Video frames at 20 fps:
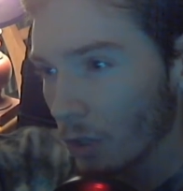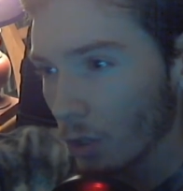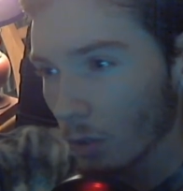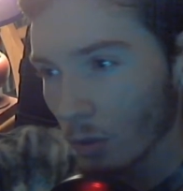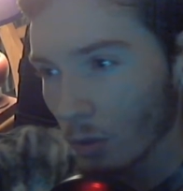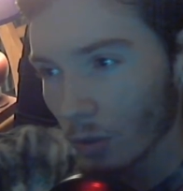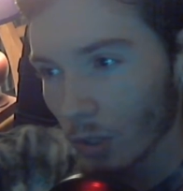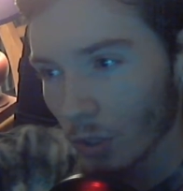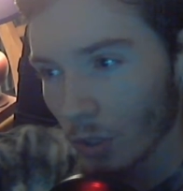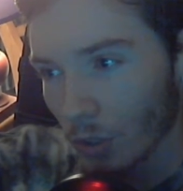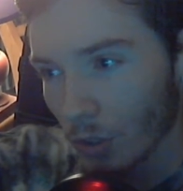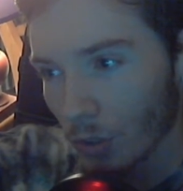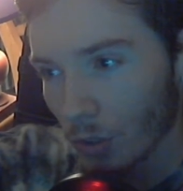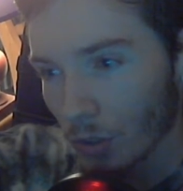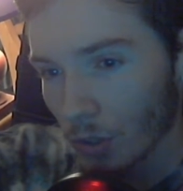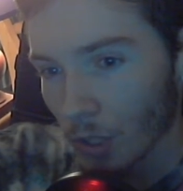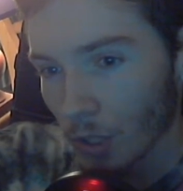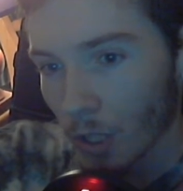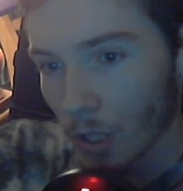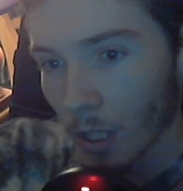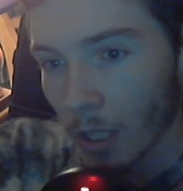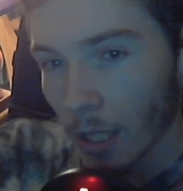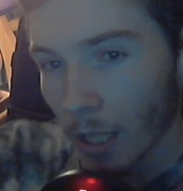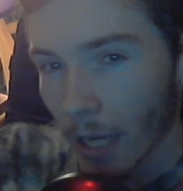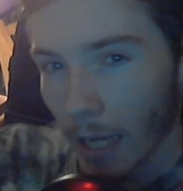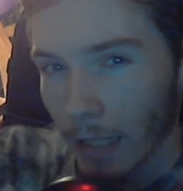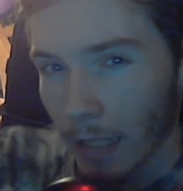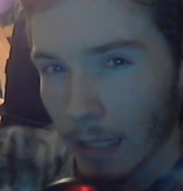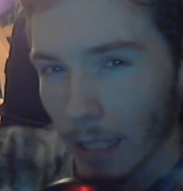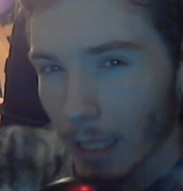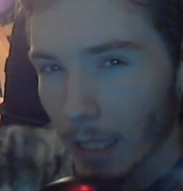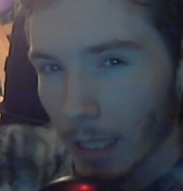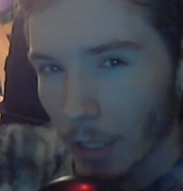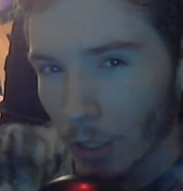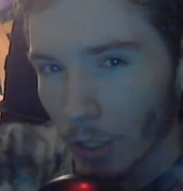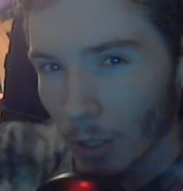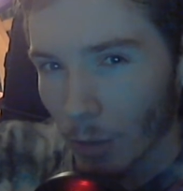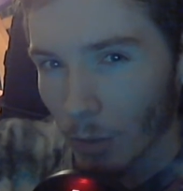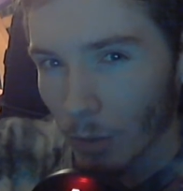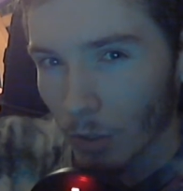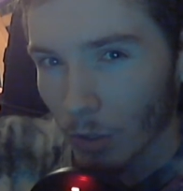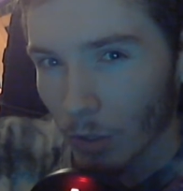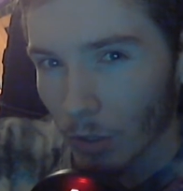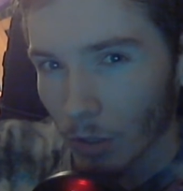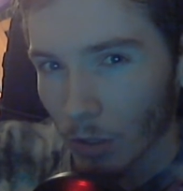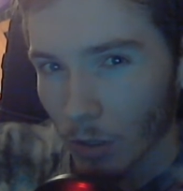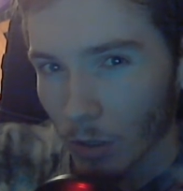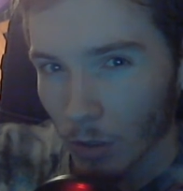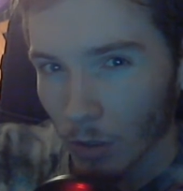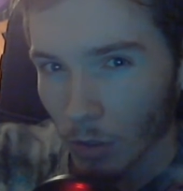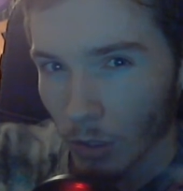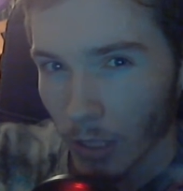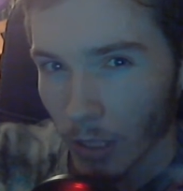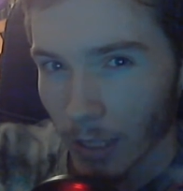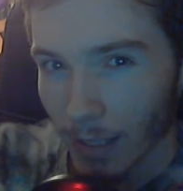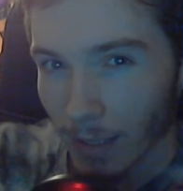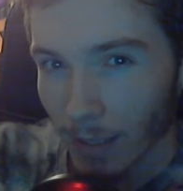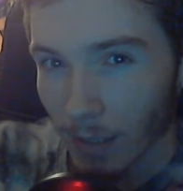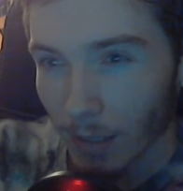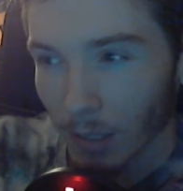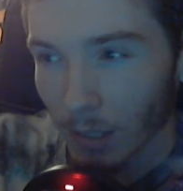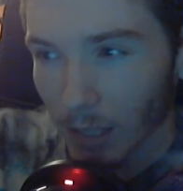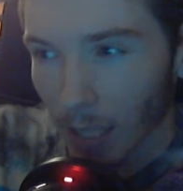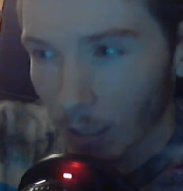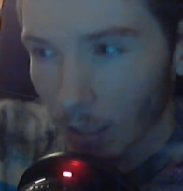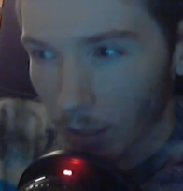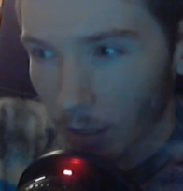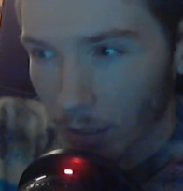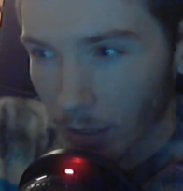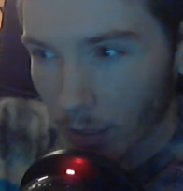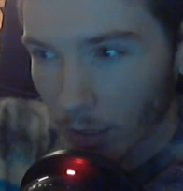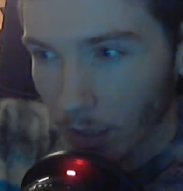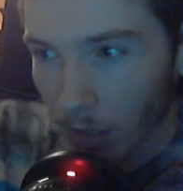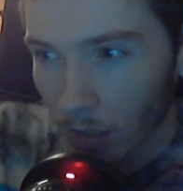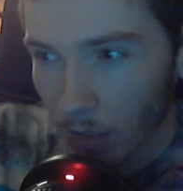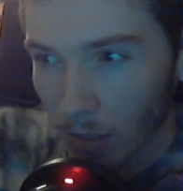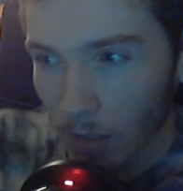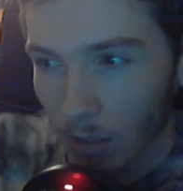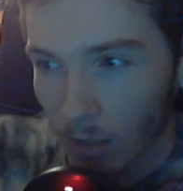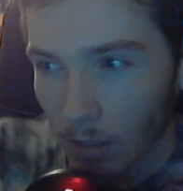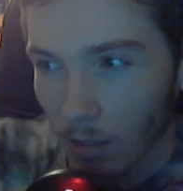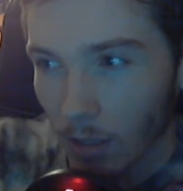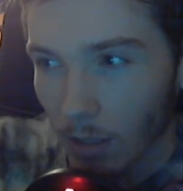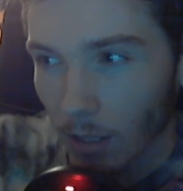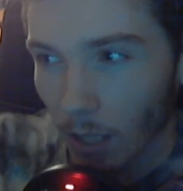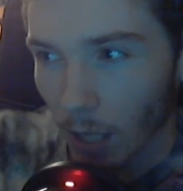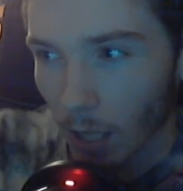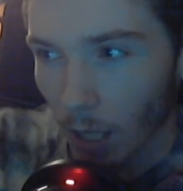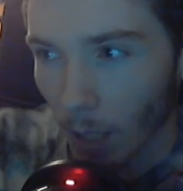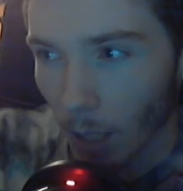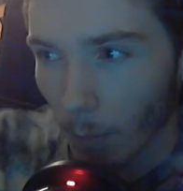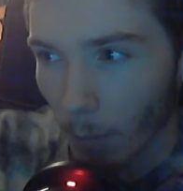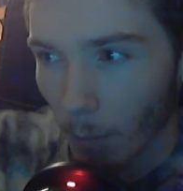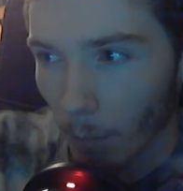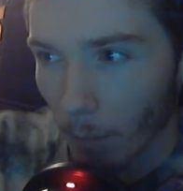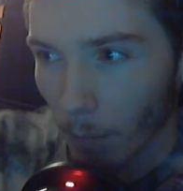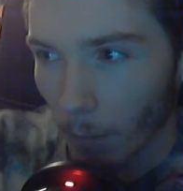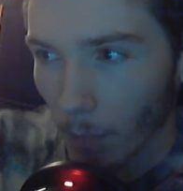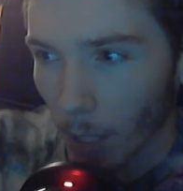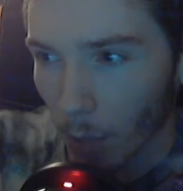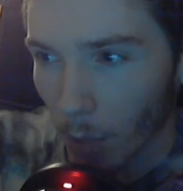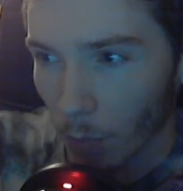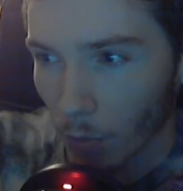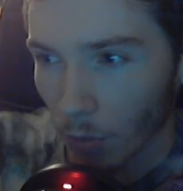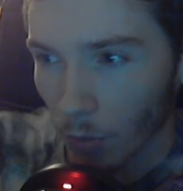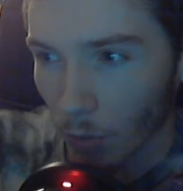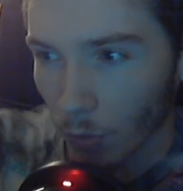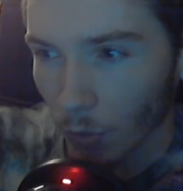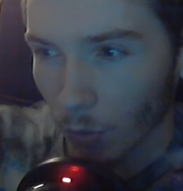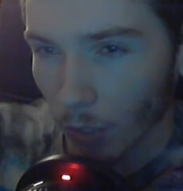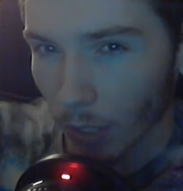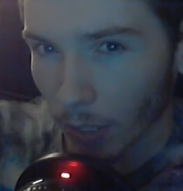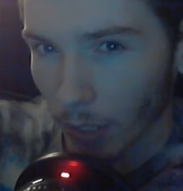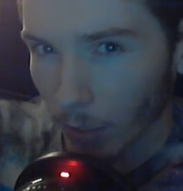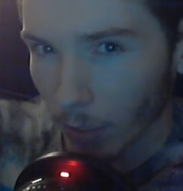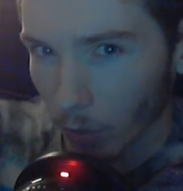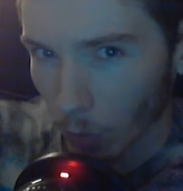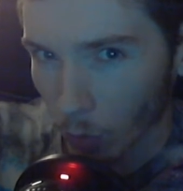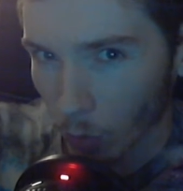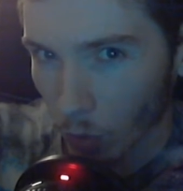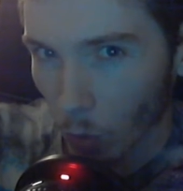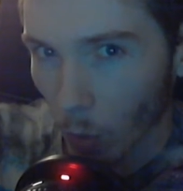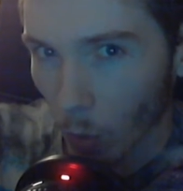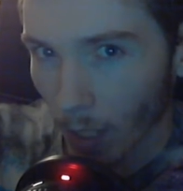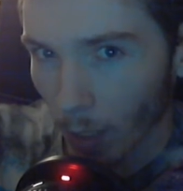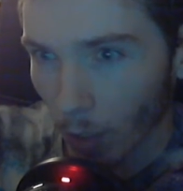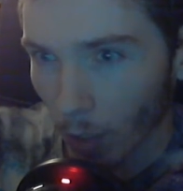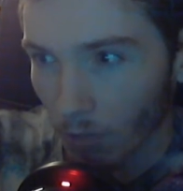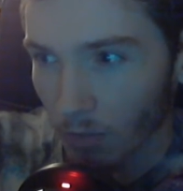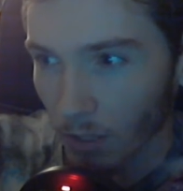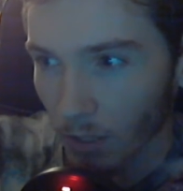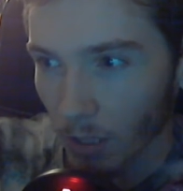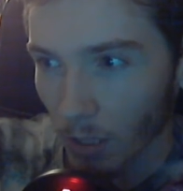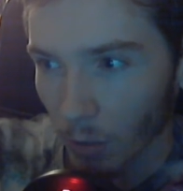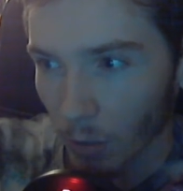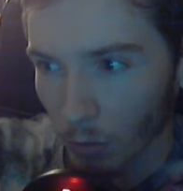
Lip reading: hallucinations, at that age, I was hallucinating skeletons. I was hallucinating those quite often. I was